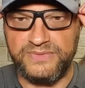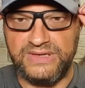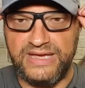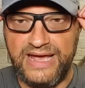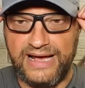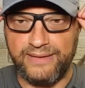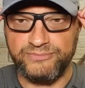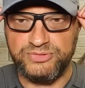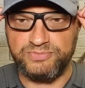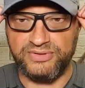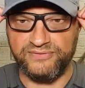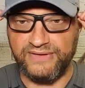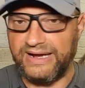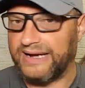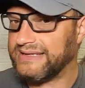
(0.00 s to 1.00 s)
the arms
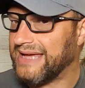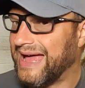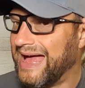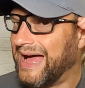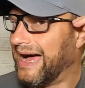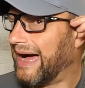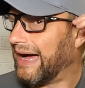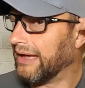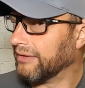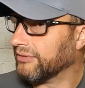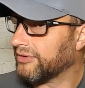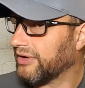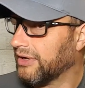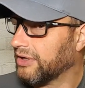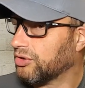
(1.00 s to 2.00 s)
provide
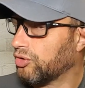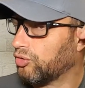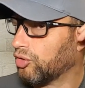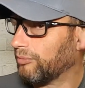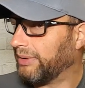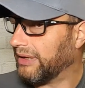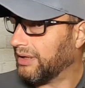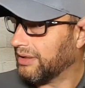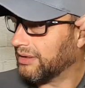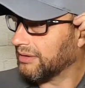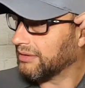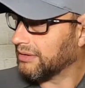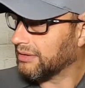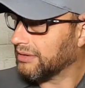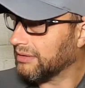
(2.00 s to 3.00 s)
and the rubber
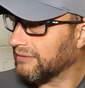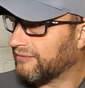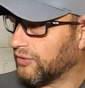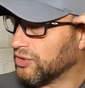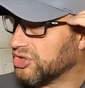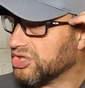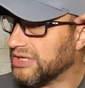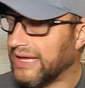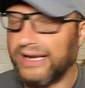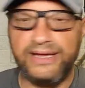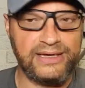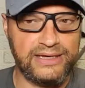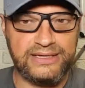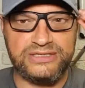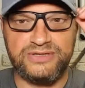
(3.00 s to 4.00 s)

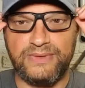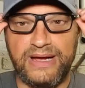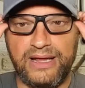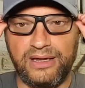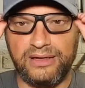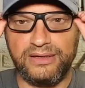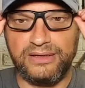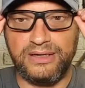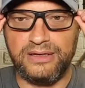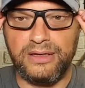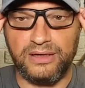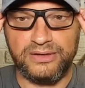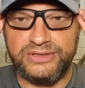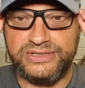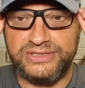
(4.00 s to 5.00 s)
functionality as well. You're
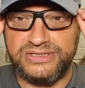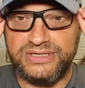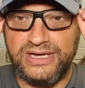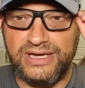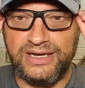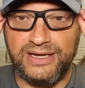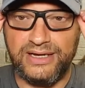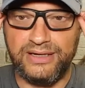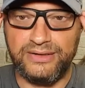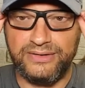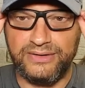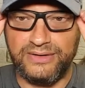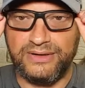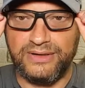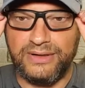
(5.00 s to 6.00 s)
not uh,
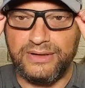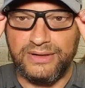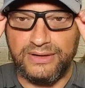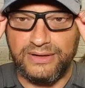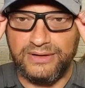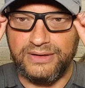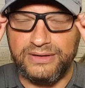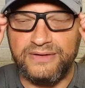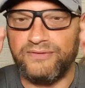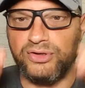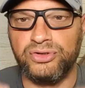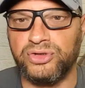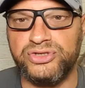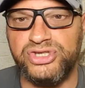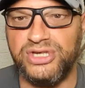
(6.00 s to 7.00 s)
you've
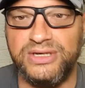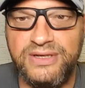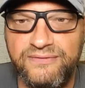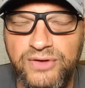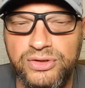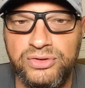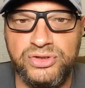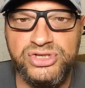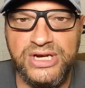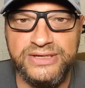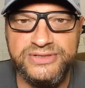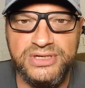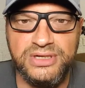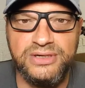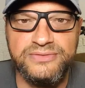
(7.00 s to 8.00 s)
got no you've got no
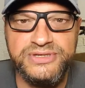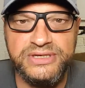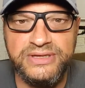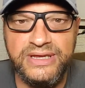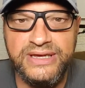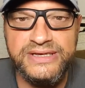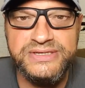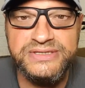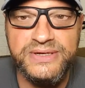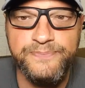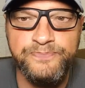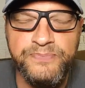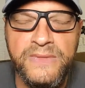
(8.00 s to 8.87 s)
chance of losing these.